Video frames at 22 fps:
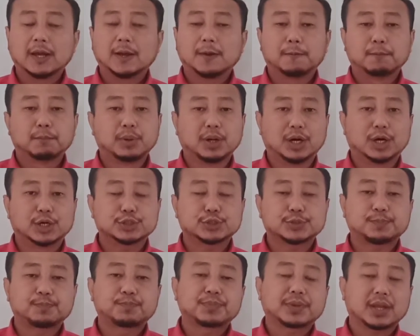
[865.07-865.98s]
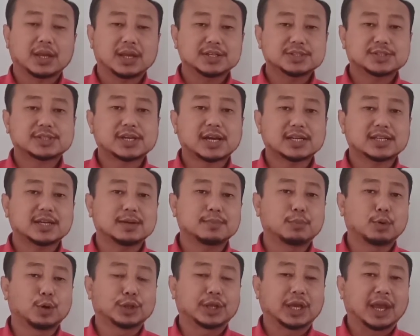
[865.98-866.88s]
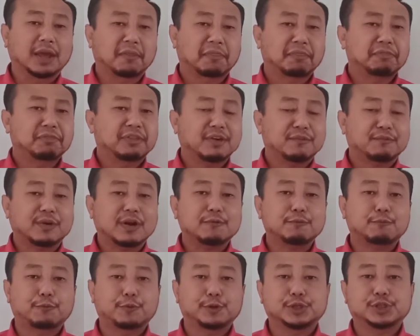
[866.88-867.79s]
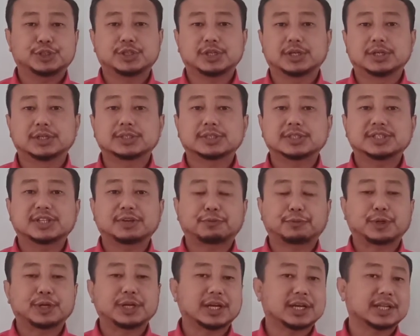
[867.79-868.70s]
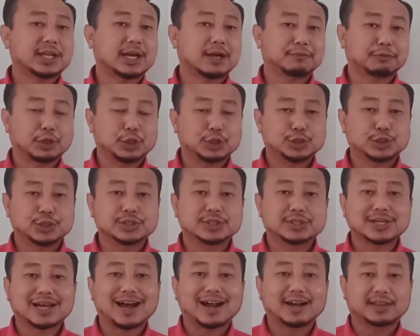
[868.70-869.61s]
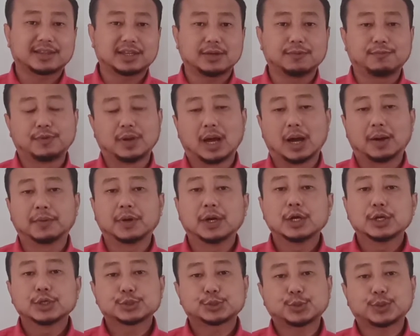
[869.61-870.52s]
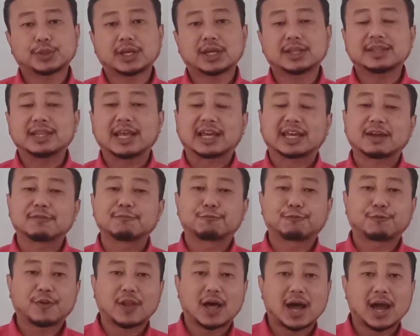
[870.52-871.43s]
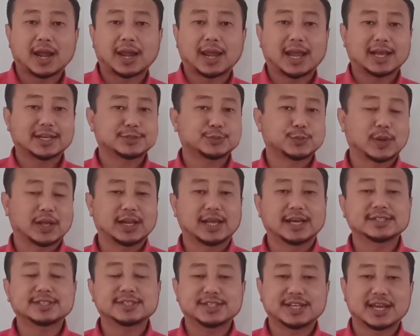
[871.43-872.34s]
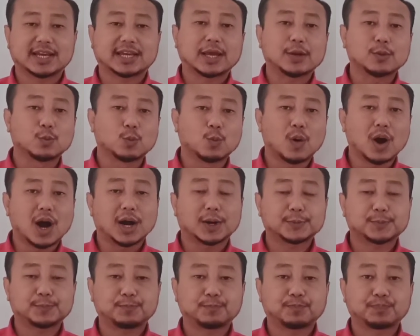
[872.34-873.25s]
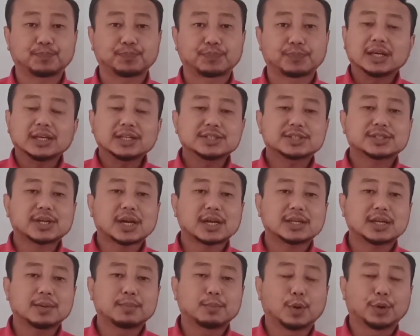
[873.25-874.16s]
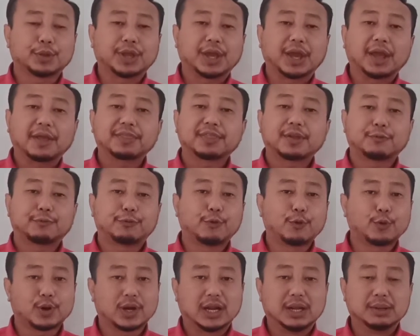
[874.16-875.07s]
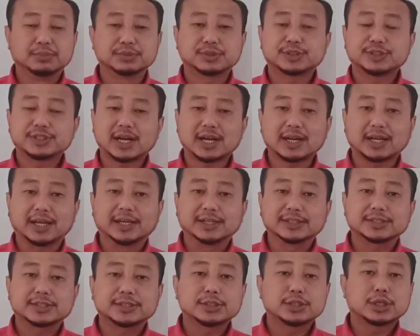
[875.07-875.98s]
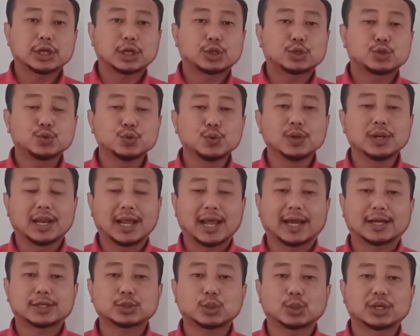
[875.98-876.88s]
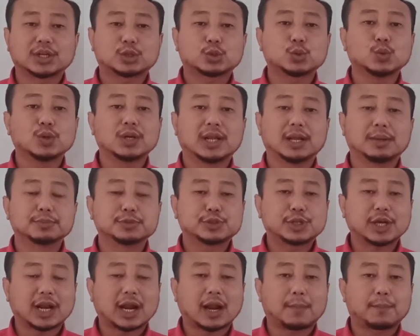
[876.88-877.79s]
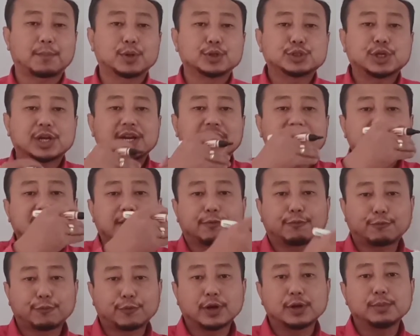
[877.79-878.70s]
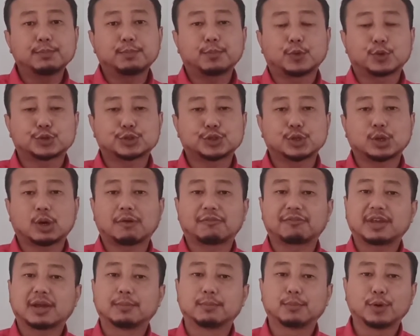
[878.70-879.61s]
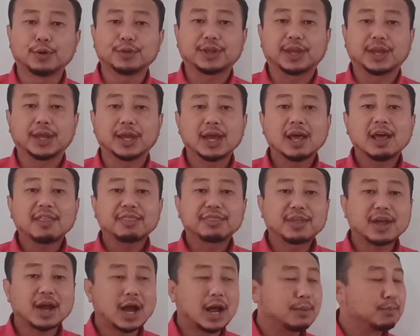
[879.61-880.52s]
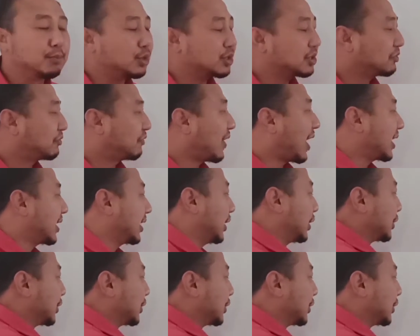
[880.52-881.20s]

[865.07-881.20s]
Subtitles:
Birds, inside their body, different features, different adaptations are developed so that they can fly as well as they can walk. Inside their body, the forelimbs, that is, the two legs or the two limbs that are present in the front portion of their body, they are modified